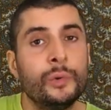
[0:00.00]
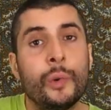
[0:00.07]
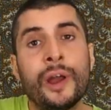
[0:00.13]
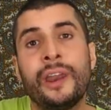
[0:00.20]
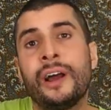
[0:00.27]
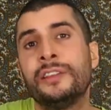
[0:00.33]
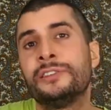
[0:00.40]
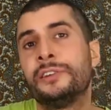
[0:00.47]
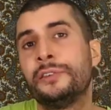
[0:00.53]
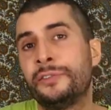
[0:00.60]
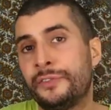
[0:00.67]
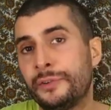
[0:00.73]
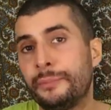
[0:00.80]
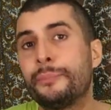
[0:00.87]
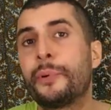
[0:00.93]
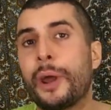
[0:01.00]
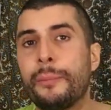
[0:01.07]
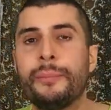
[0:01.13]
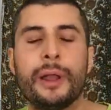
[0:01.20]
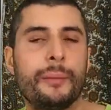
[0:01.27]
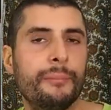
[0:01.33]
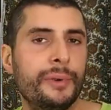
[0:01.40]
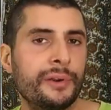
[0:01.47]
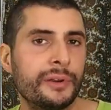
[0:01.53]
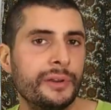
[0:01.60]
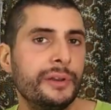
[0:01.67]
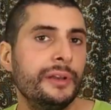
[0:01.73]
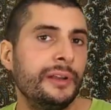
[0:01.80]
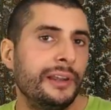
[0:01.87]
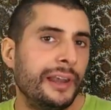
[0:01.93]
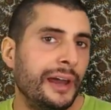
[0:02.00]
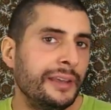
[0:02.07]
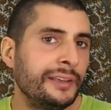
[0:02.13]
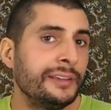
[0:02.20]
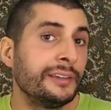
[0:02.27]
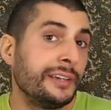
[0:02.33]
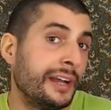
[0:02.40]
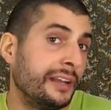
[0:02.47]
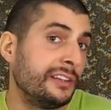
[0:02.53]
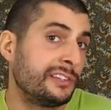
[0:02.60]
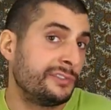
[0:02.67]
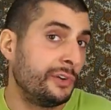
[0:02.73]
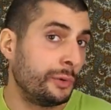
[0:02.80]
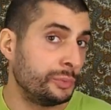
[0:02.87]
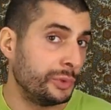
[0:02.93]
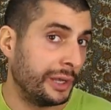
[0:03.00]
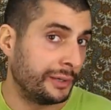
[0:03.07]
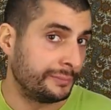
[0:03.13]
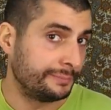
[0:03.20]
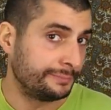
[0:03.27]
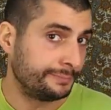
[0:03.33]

100th prime number, like Gandhi's formula.